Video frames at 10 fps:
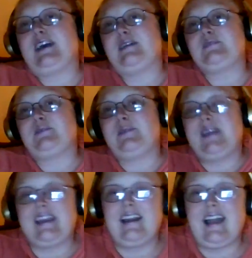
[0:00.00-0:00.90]
like,
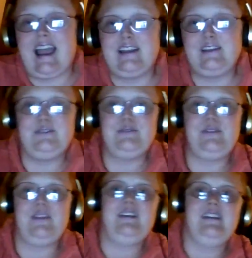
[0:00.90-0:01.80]
sometimes I'm like, I
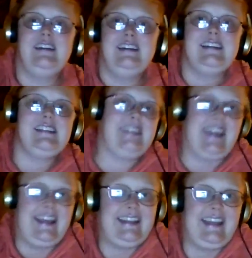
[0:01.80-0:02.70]
do
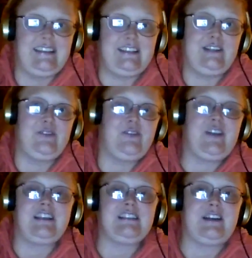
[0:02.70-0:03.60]
say things and do
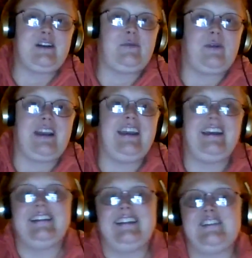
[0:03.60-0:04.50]
things that are right. And
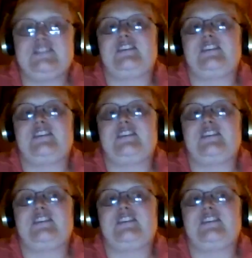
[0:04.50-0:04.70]
then there's other